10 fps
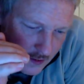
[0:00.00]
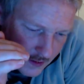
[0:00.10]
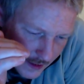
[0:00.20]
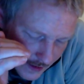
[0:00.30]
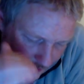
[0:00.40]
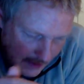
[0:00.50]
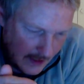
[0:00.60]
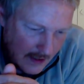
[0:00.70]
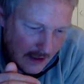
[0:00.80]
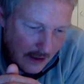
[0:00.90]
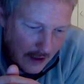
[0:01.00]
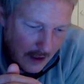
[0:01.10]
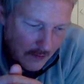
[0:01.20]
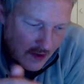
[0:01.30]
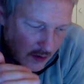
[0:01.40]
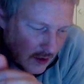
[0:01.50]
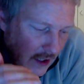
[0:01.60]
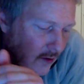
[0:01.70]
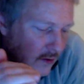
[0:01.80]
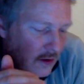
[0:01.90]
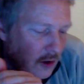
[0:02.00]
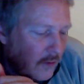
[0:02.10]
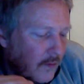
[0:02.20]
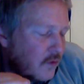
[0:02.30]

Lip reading: they cancel them. So they don't